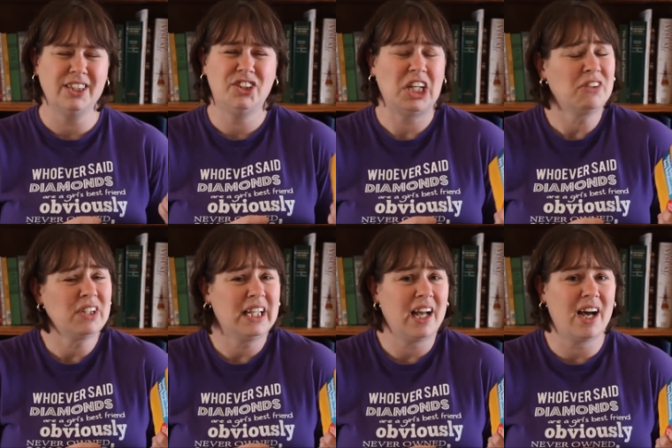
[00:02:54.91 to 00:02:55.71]

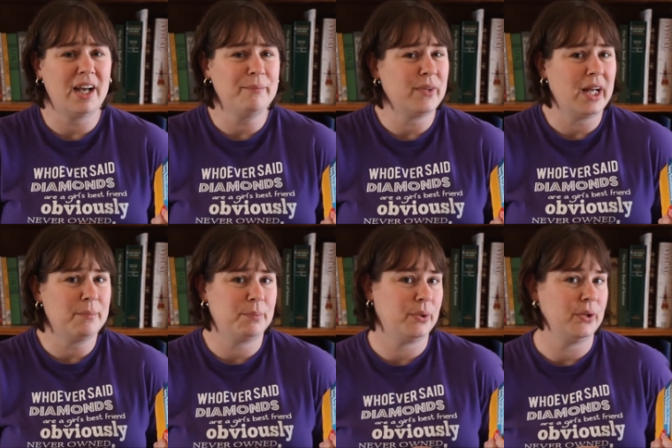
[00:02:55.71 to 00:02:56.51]
generally I'm not
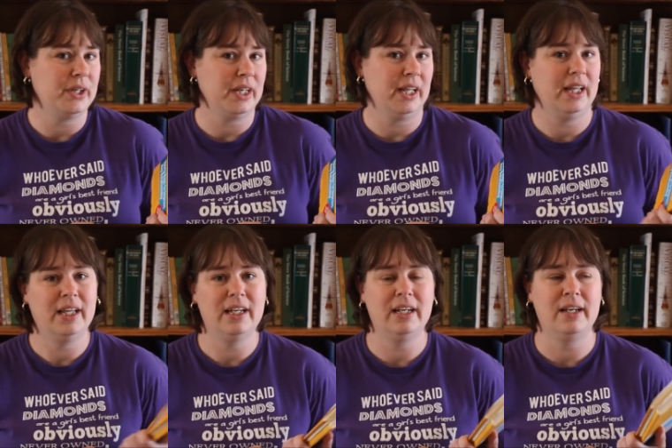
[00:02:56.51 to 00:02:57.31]
put
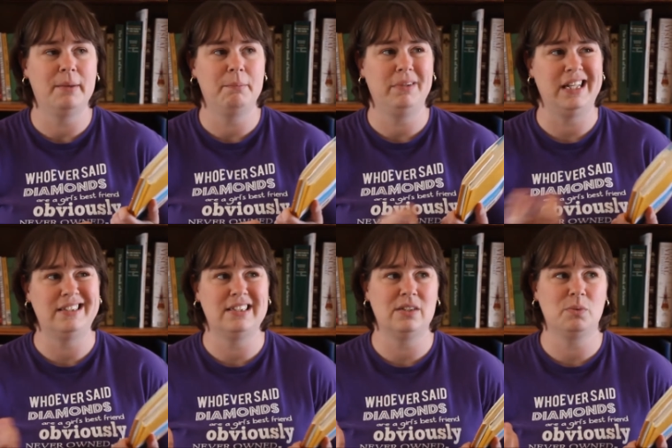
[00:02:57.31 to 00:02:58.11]
in
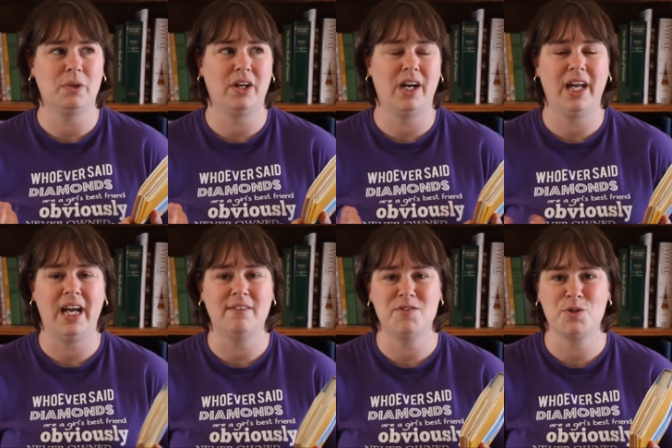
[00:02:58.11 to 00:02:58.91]
places where I
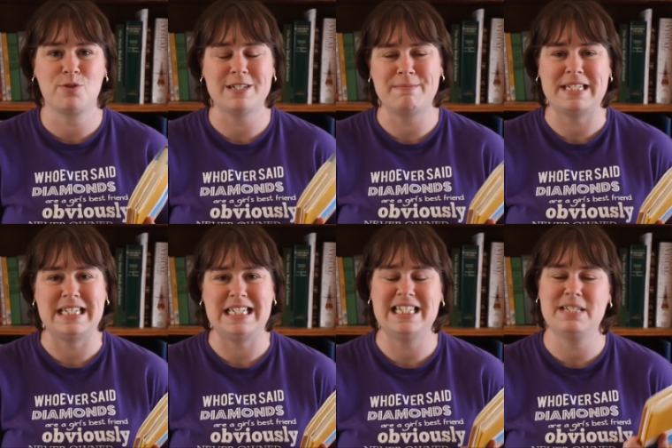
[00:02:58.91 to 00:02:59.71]
have to grit my
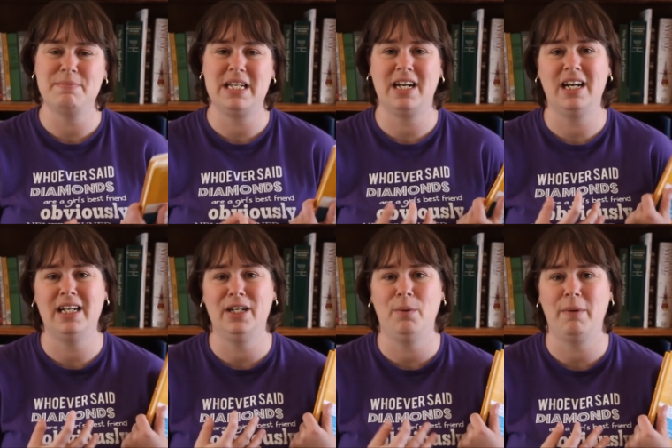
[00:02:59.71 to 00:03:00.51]
teeth and be
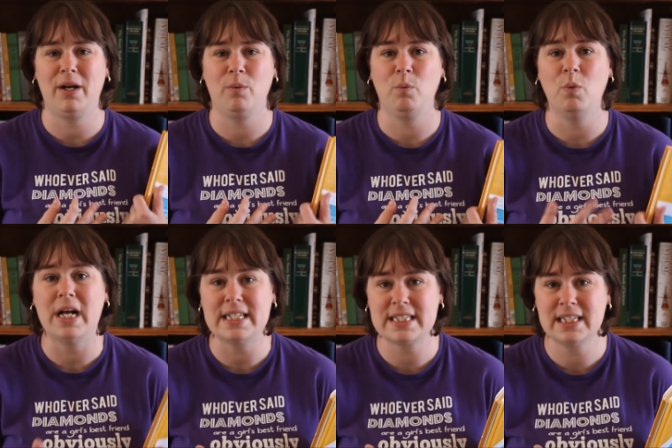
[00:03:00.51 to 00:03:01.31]
kind no matter
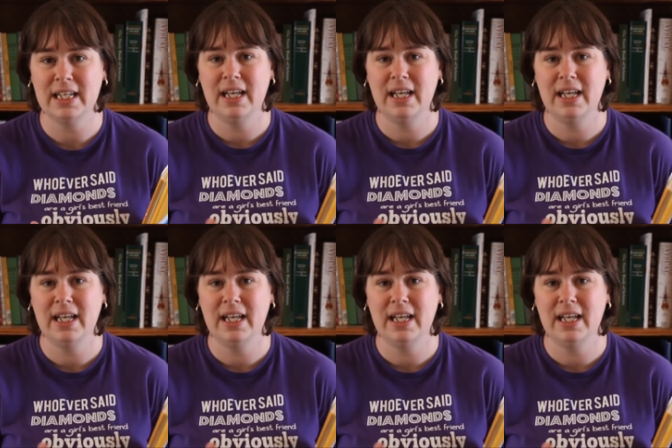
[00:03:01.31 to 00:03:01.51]
what.